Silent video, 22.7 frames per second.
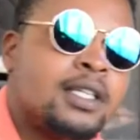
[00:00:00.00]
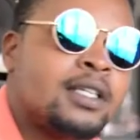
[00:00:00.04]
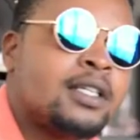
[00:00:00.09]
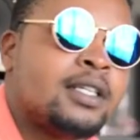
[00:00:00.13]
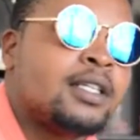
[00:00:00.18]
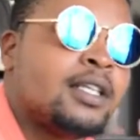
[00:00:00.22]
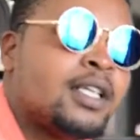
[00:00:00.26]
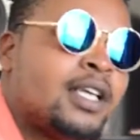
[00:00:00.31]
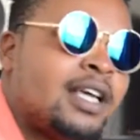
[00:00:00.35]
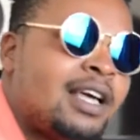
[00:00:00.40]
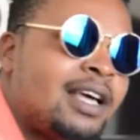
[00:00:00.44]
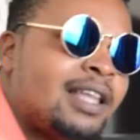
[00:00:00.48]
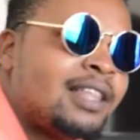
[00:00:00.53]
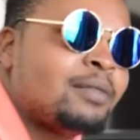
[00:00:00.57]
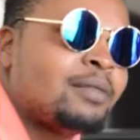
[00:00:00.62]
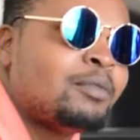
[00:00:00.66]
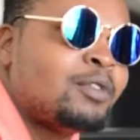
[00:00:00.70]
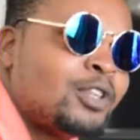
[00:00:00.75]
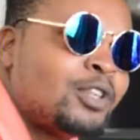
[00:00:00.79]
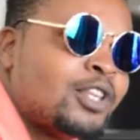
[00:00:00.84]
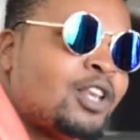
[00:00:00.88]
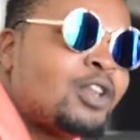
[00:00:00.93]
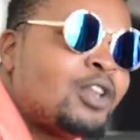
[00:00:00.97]
Yeah,
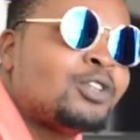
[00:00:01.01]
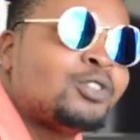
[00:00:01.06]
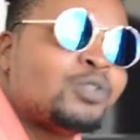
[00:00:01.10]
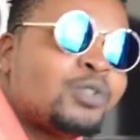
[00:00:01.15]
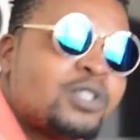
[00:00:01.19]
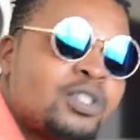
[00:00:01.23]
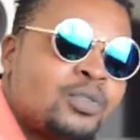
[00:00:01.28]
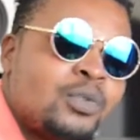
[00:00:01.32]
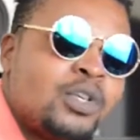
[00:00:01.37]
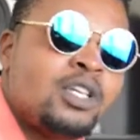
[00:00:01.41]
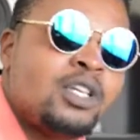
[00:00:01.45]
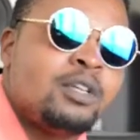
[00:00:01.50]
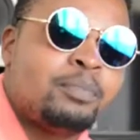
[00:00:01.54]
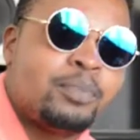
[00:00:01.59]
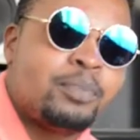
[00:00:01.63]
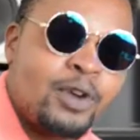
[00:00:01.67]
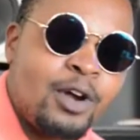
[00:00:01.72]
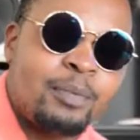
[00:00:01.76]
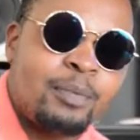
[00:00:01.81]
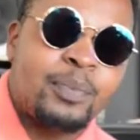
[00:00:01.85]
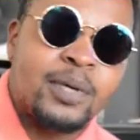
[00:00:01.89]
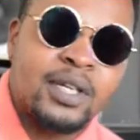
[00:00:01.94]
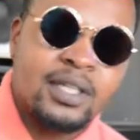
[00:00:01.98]
the launch was really
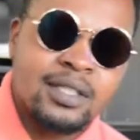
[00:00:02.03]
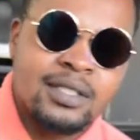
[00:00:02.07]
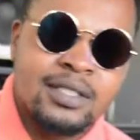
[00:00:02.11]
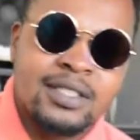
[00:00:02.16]
proper.